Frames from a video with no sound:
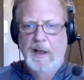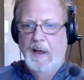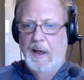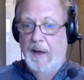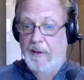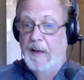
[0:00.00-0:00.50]

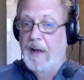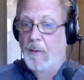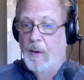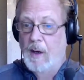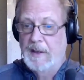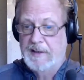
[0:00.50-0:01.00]
and then they
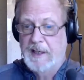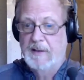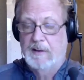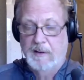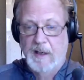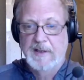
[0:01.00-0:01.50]
want to take
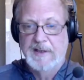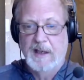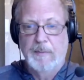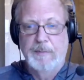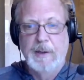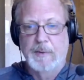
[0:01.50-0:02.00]
the guns out
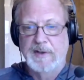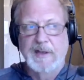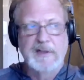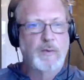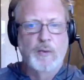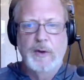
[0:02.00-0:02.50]
of people's
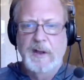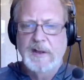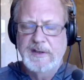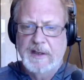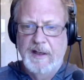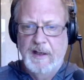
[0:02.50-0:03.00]
hands. What do you think
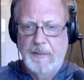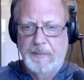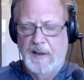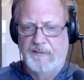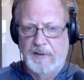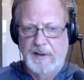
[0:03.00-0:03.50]
is going to happen
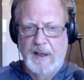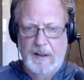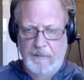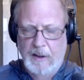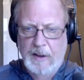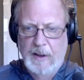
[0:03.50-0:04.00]
after that?
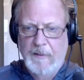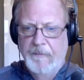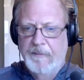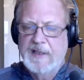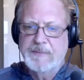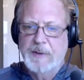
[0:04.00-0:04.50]

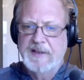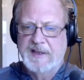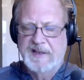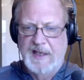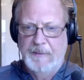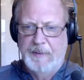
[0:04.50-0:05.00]
This place is
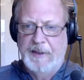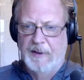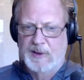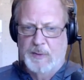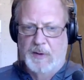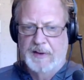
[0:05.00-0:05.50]
St.
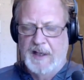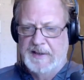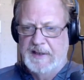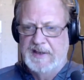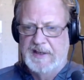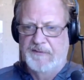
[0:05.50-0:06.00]
Petersburg,
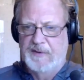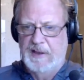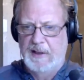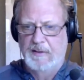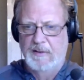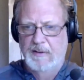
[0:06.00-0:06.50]

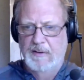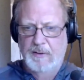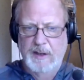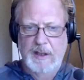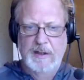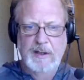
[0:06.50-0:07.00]
1917.
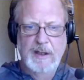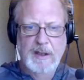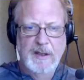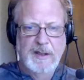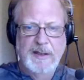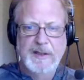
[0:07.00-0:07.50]
Okay,
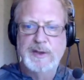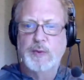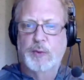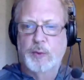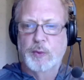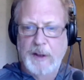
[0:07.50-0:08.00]
it is
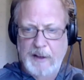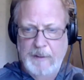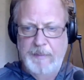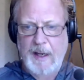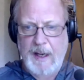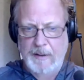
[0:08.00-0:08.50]
really
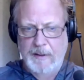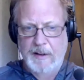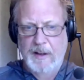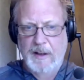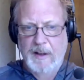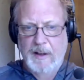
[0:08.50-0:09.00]
bad.
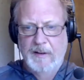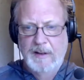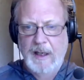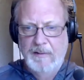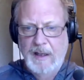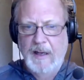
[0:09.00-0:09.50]

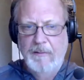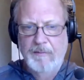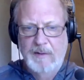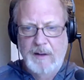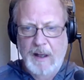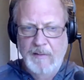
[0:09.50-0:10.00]
They
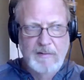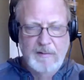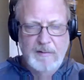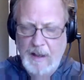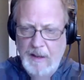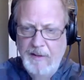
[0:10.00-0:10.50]
in
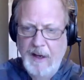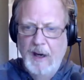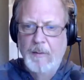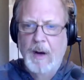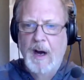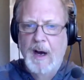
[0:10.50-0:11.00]

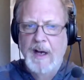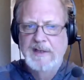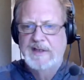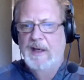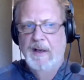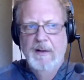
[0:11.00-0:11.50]
their
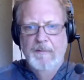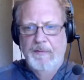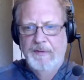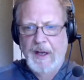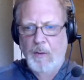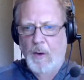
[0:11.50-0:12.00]
minds,
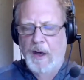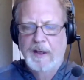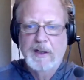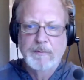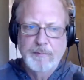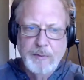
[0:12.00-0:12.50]
they want a
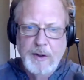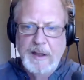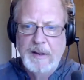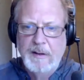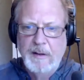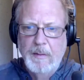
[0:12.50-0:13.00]

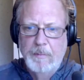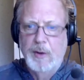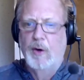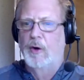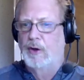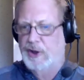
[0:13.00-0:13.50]
complete
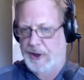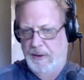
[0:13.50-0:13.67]
purge,